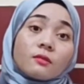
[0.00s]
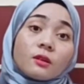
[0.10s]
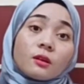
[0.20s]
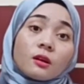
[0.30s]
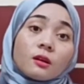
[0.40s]

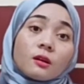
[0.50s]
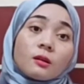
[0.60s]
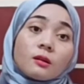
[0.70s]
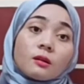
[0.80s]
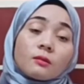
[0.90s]

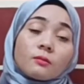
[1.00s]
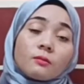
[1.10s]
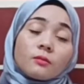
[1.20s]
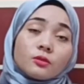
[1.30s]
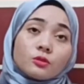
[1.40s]

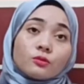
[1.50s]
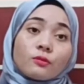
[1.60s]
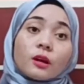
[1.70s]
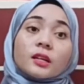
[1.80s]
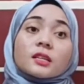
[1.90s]
to
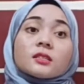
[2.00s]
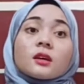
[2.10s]
focus